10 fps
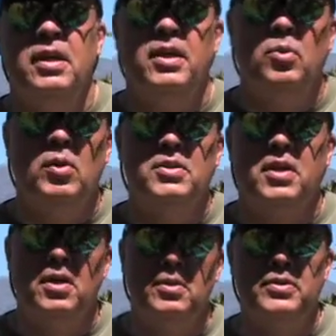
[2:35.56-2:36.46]
and the West
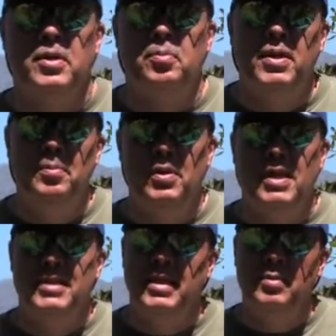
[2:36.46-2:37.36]
Coast are people
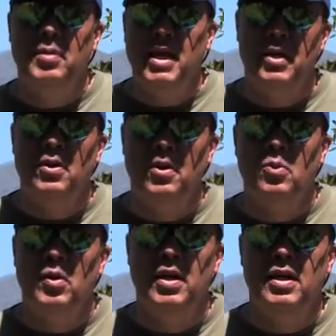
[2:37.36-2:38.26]
that didn't make it all the
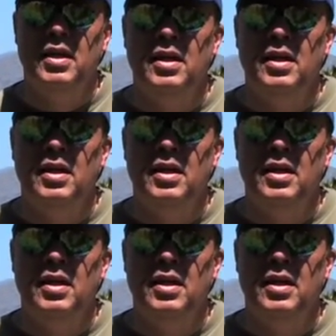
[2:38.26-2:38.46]
way,